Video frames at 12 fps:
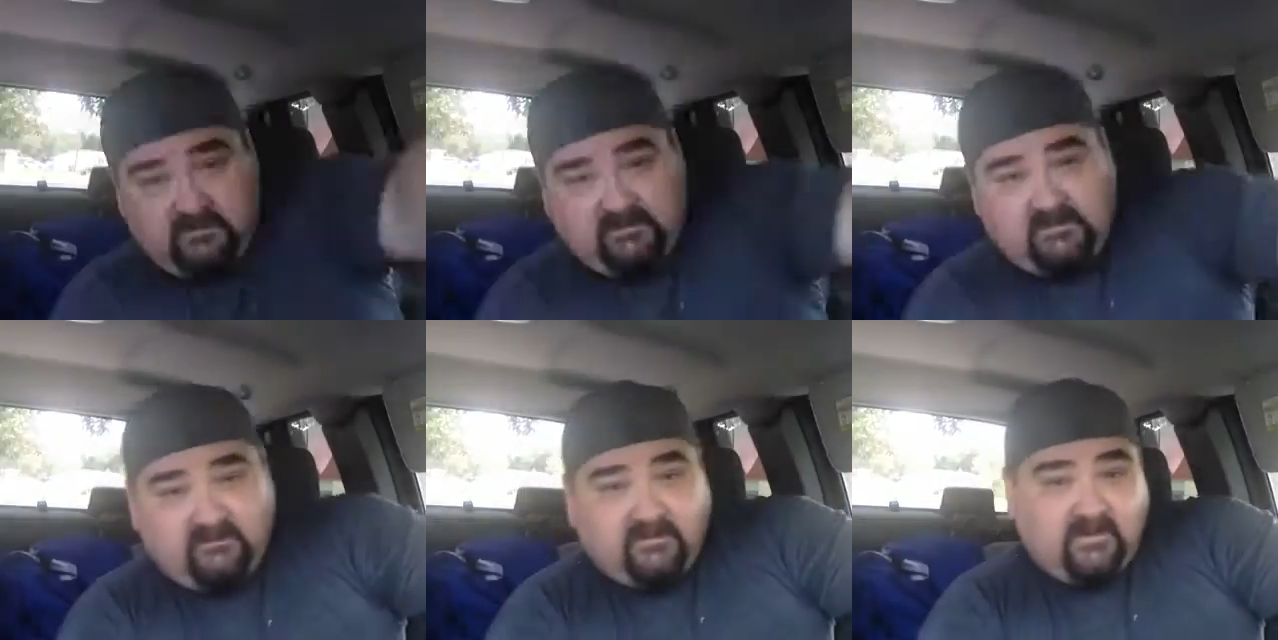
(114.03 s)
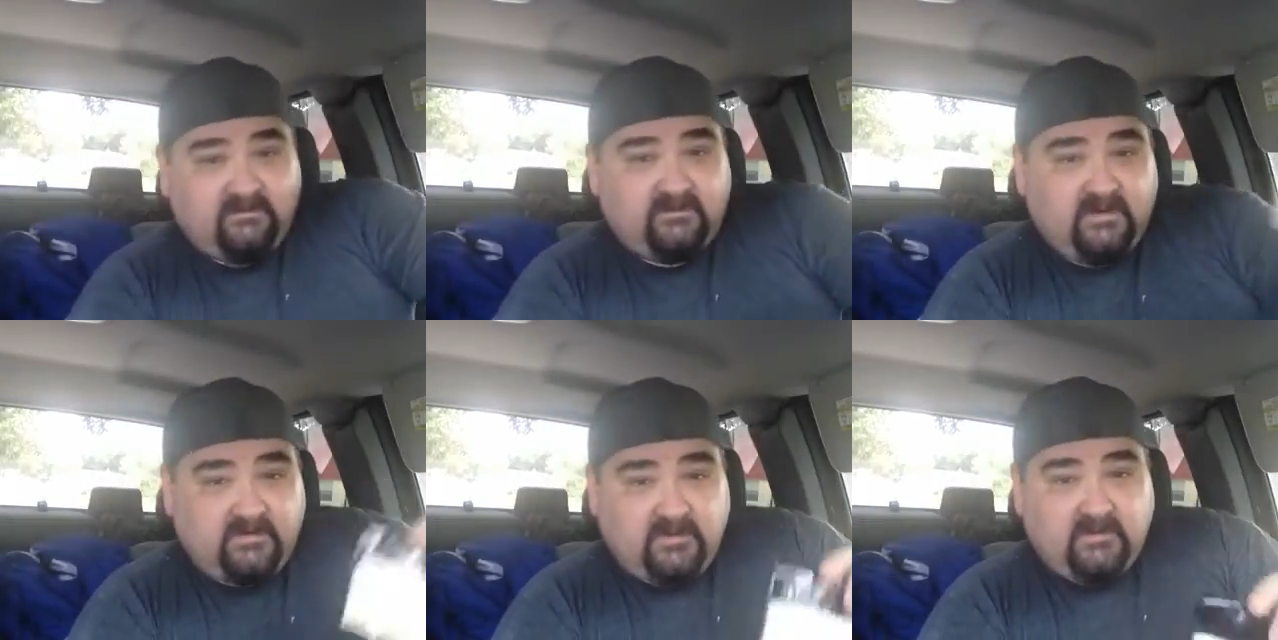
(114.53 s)
It's enough
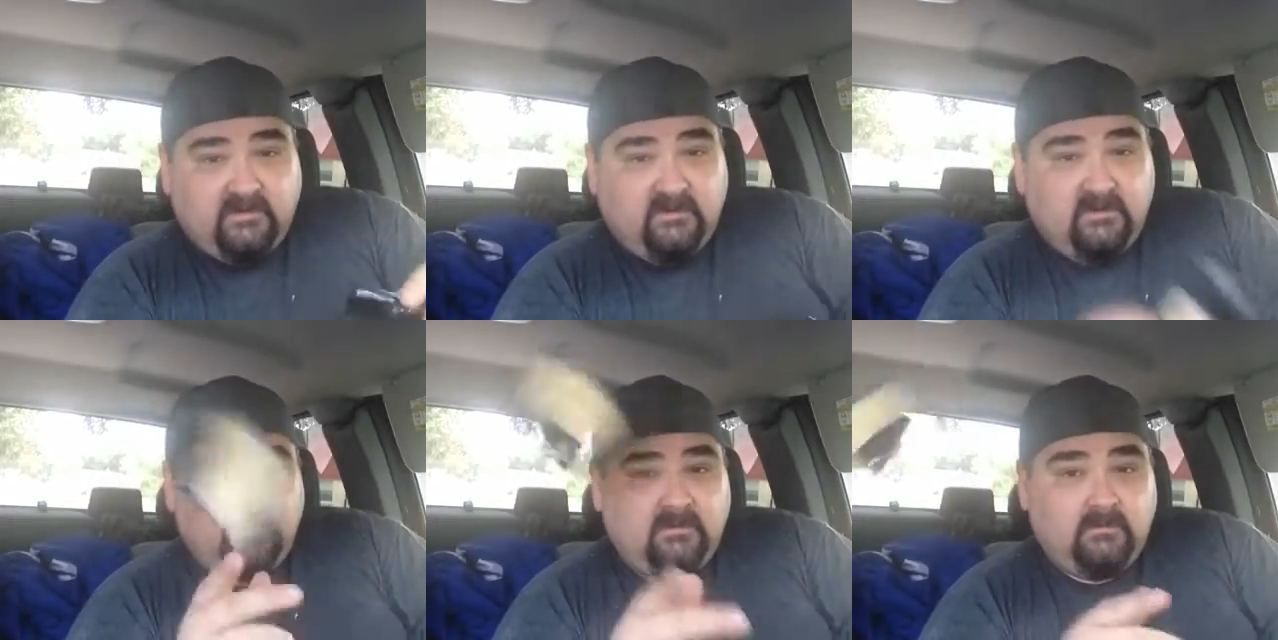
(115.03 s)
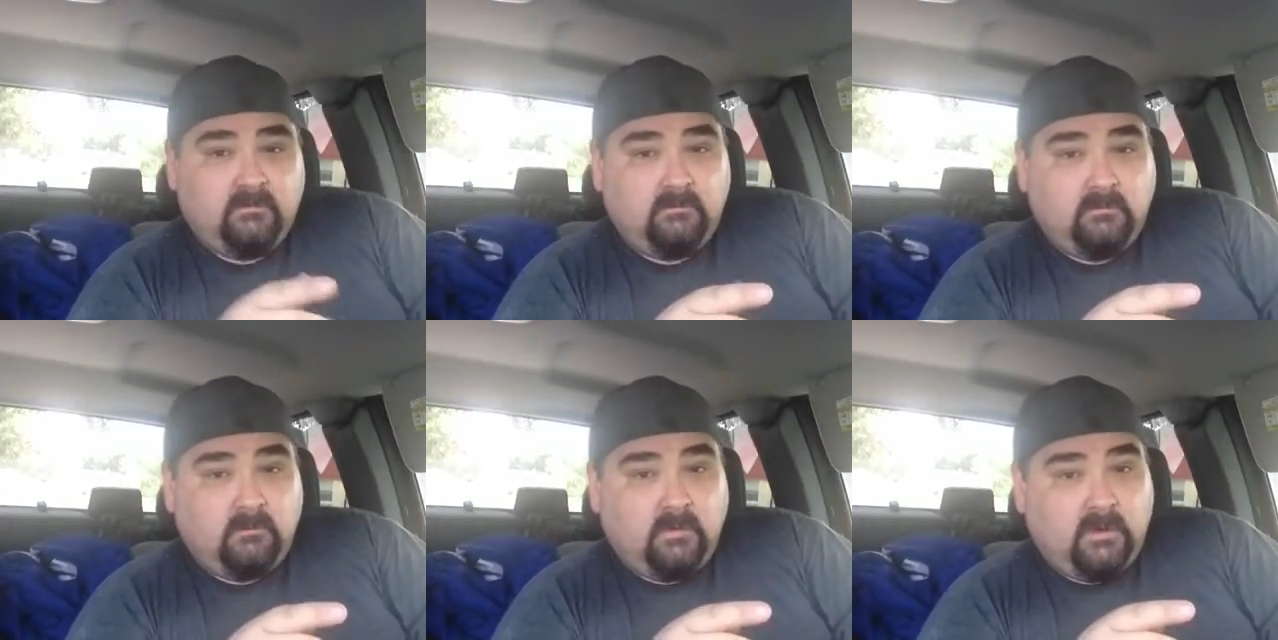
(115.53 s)
housekeeping
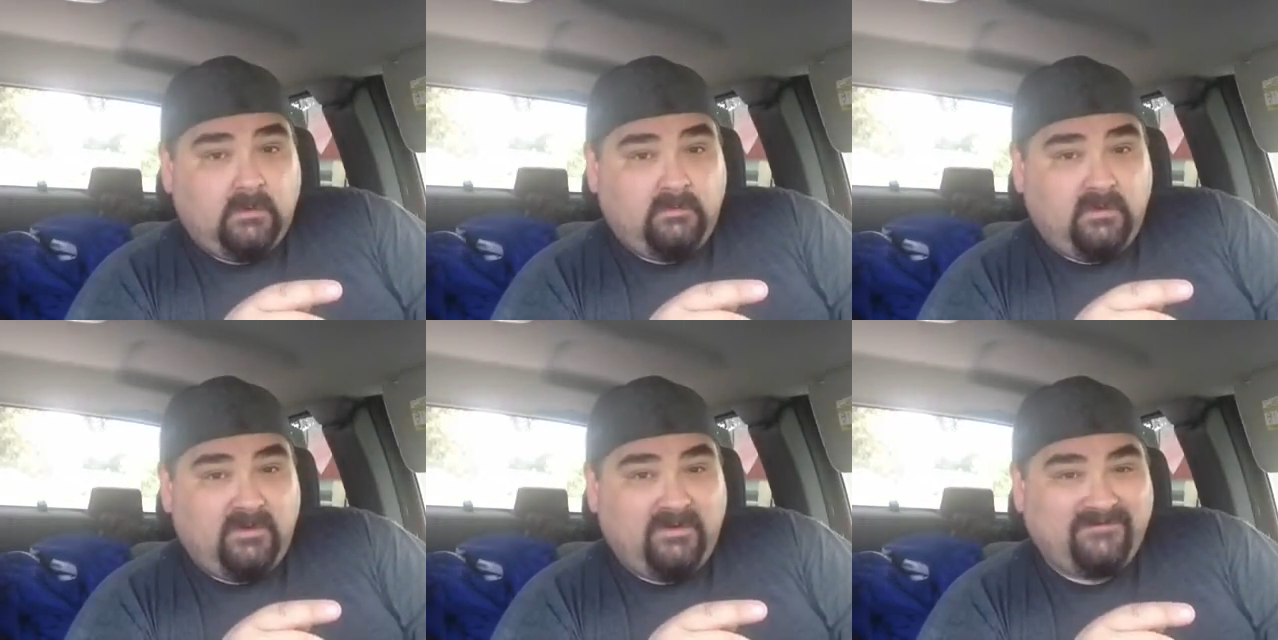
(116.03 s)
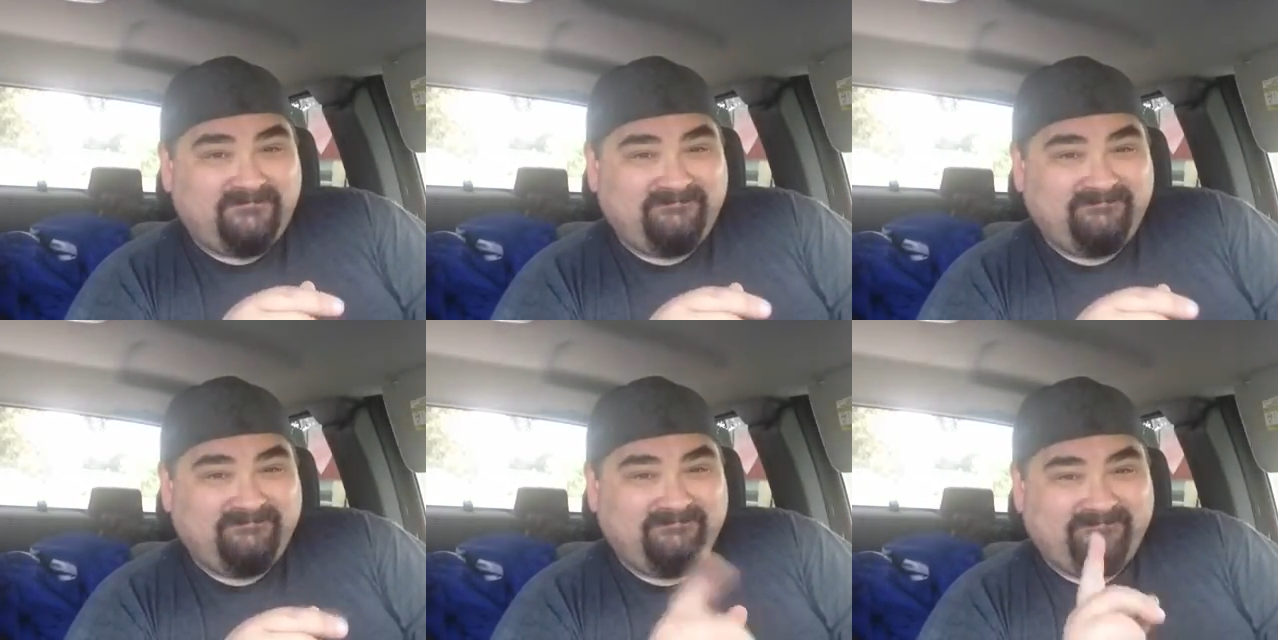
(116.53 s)
and plugging.
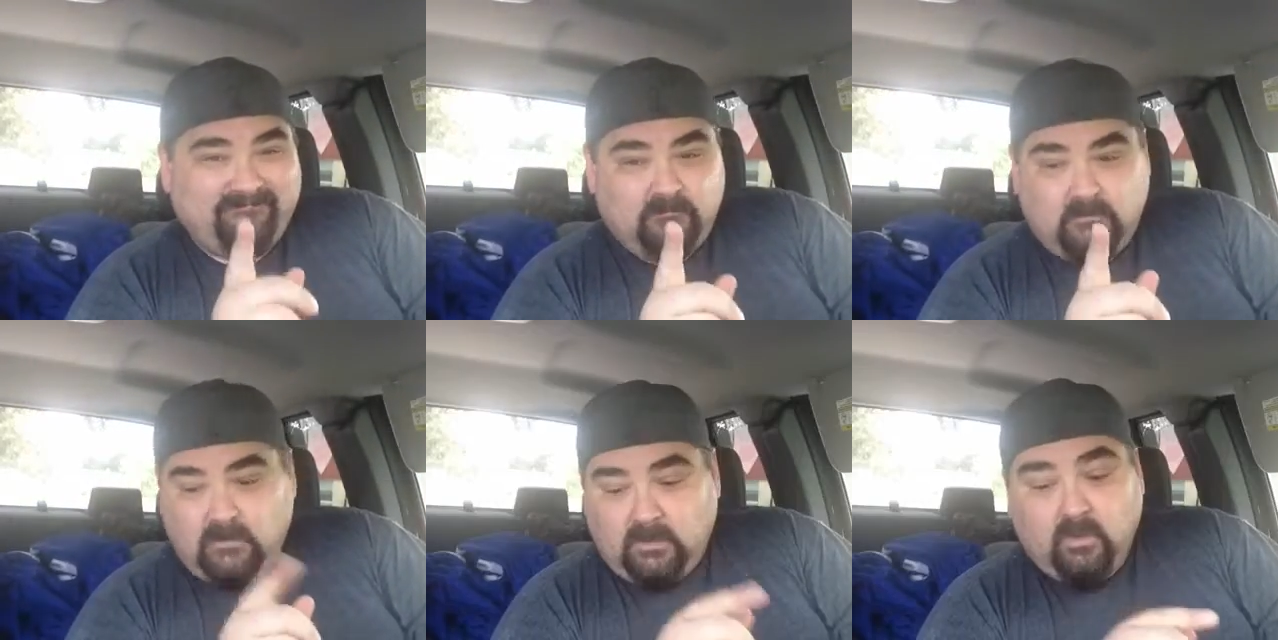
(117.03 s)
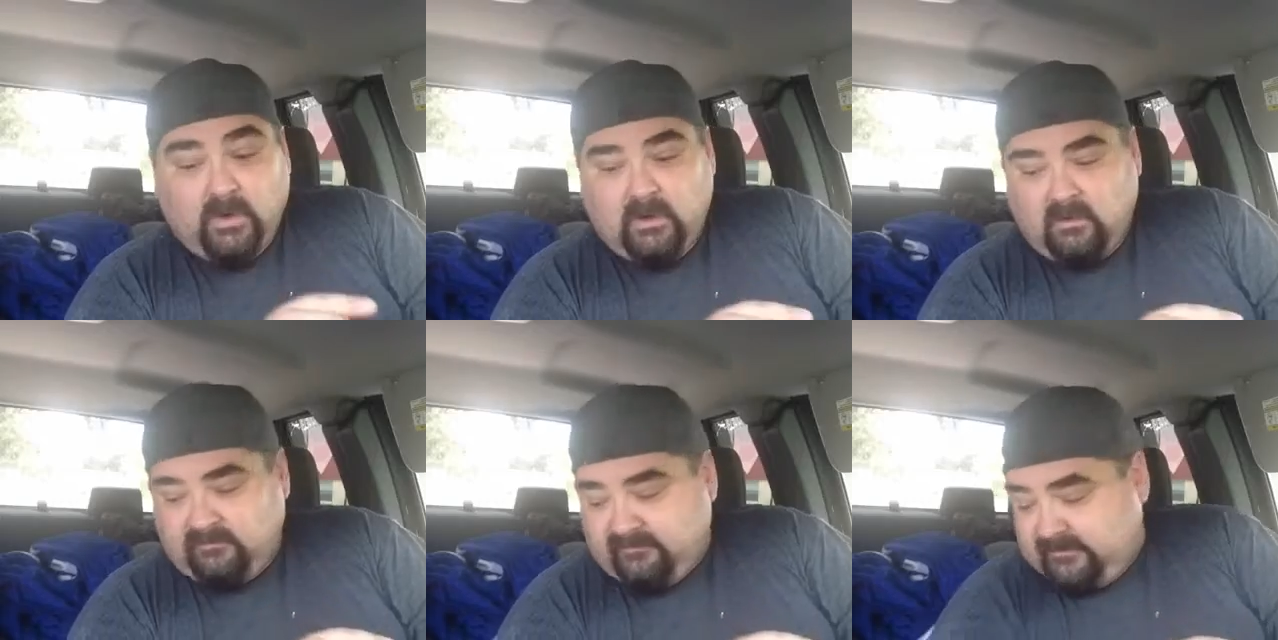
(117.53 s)
Great
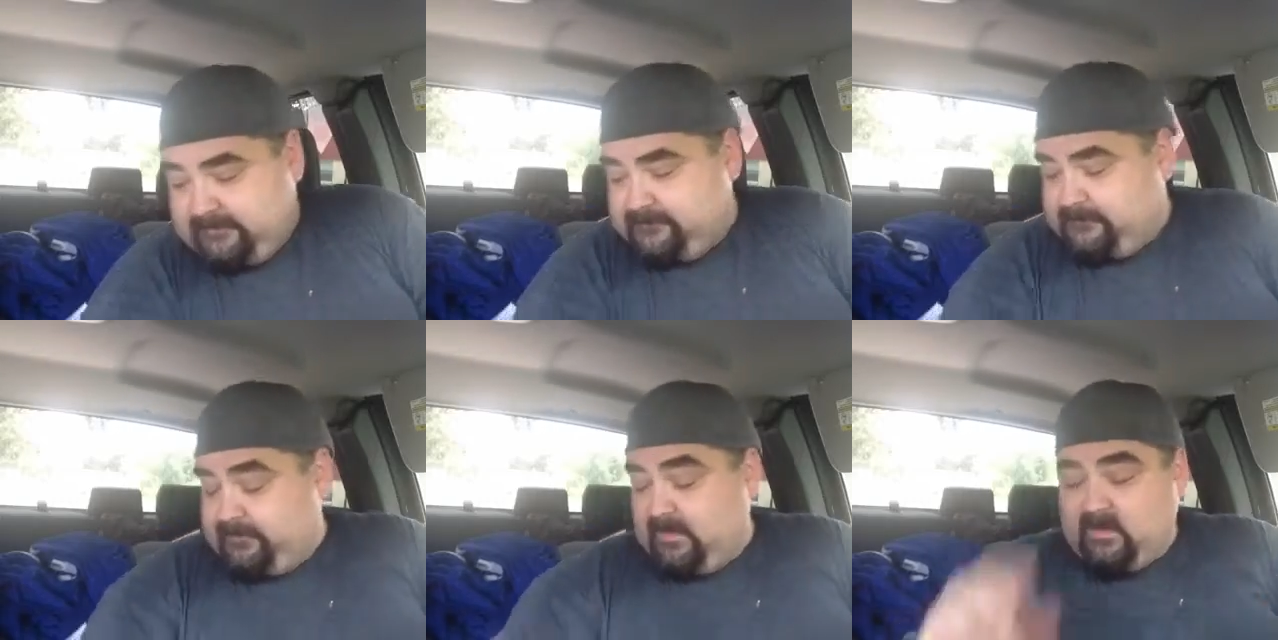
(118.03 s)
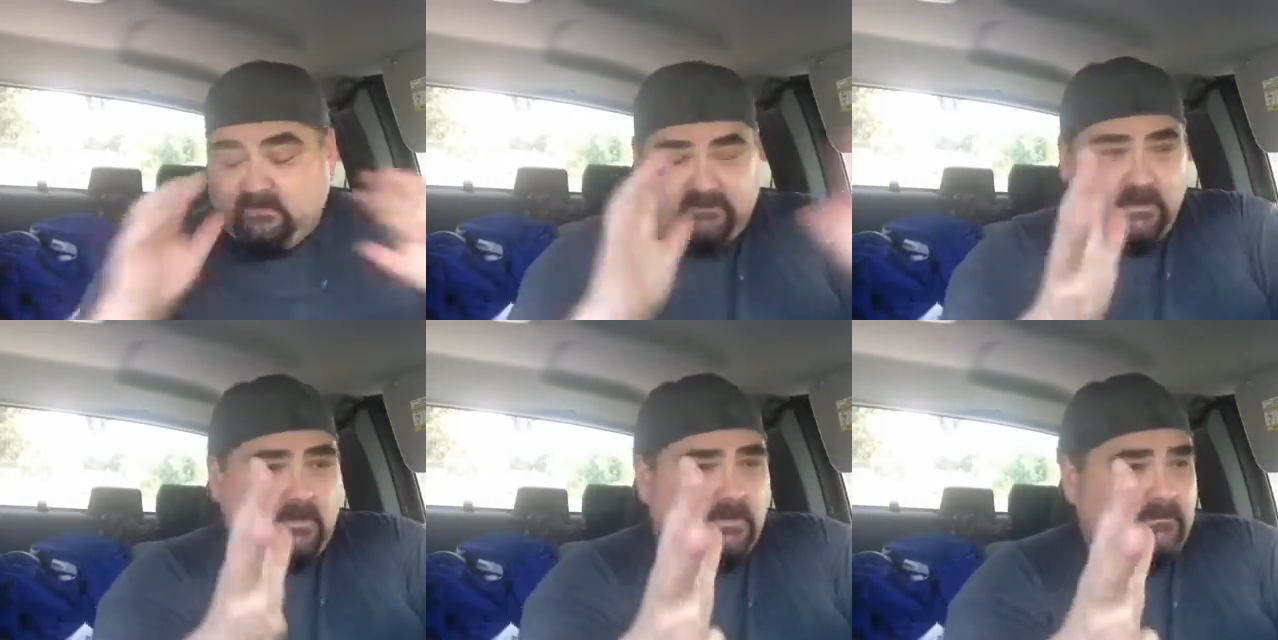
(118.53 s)
coffee.
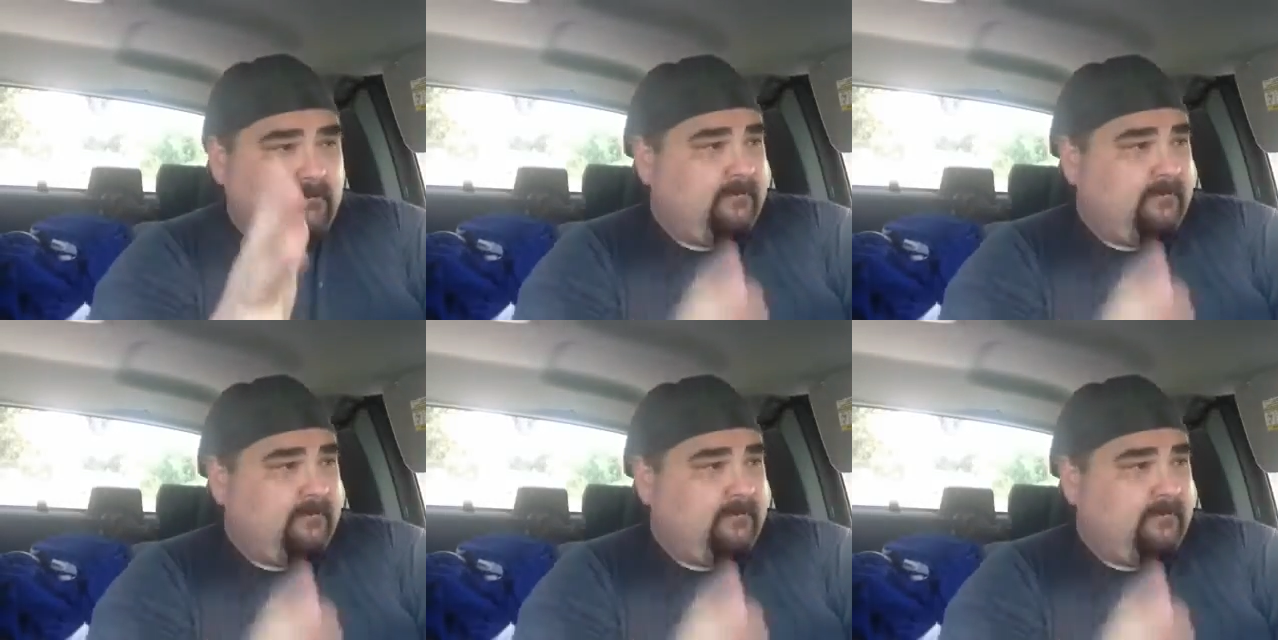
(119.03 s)
So,